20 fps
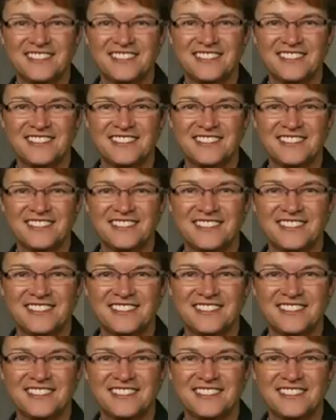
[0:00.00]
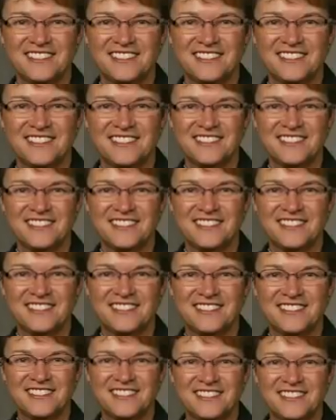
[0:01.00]

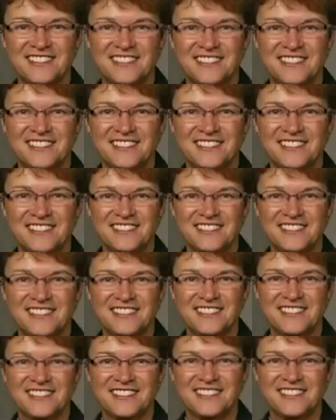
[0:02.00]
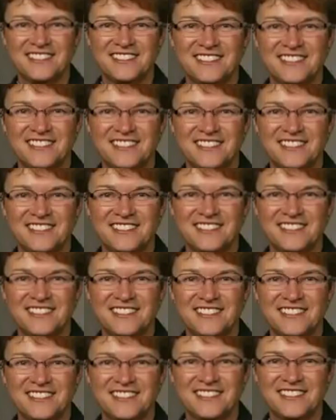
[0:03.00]

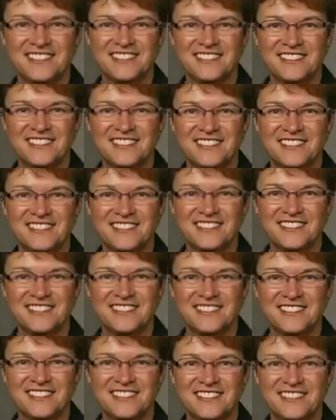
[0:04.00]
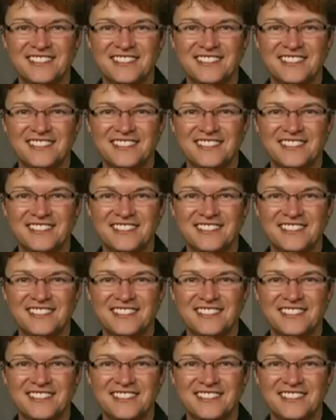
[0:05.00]
This person isn't speaking.